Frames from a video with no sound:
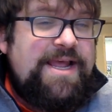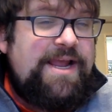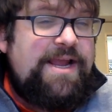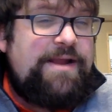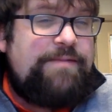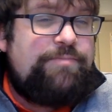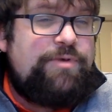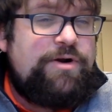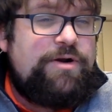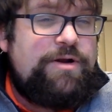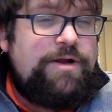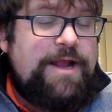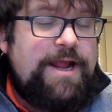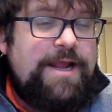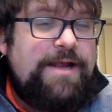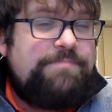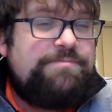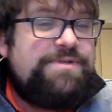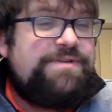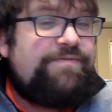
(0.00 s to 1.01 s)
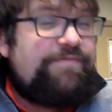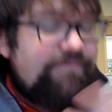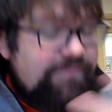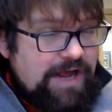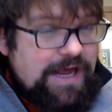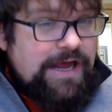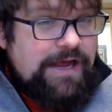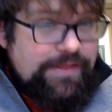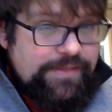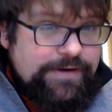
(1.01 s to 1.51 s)
Abraham's
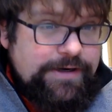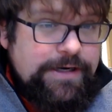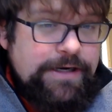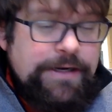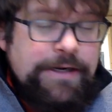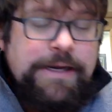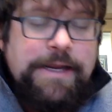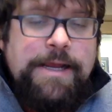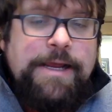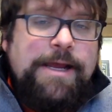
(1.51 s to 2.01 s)
father,